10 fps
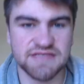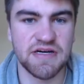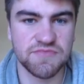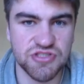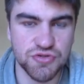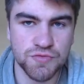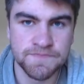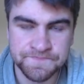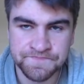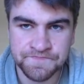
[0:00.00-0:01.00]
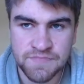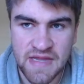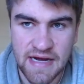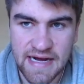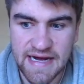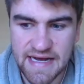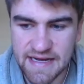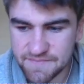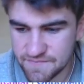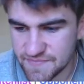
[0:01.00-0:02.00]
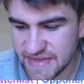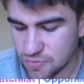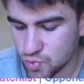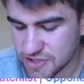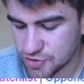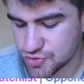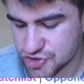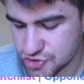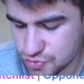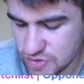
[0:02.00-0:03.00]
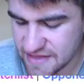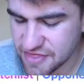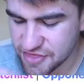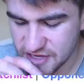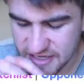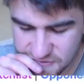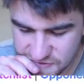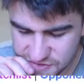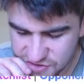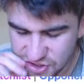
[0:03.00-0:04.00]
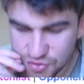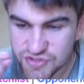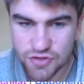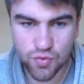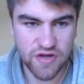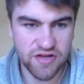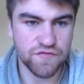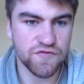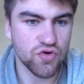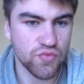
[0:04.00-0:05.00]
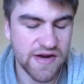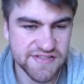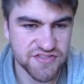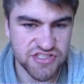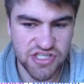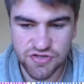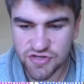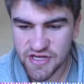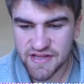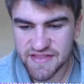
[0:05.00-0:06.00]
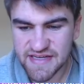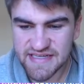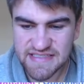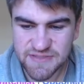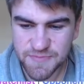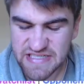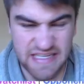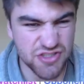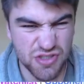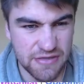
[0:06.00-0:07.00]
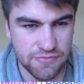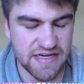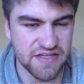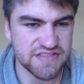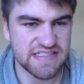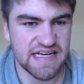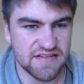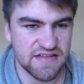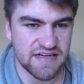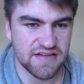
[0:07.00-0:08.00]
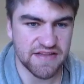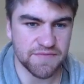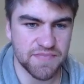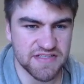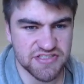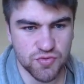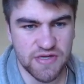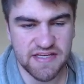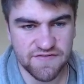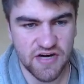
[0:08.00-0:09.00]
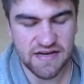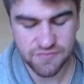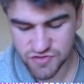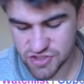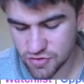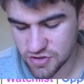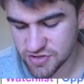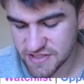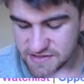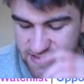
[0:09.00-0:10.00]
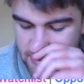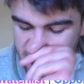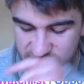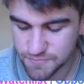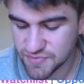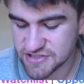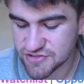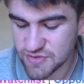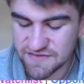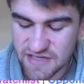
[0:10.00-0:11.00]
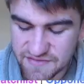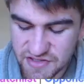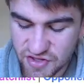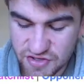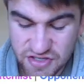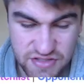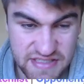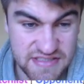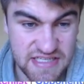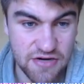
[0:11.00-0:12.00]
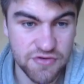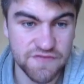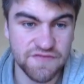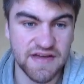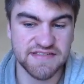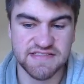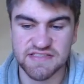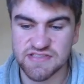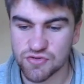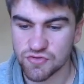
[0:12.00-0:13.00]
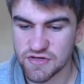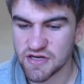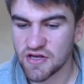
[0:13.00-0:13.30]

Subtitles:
up to that 102, I think. No, sorry, 104 range. So he has a potential, I reckon, to get like another plus 25 or so on his plus 25 to 30 on his current fantasy scoring.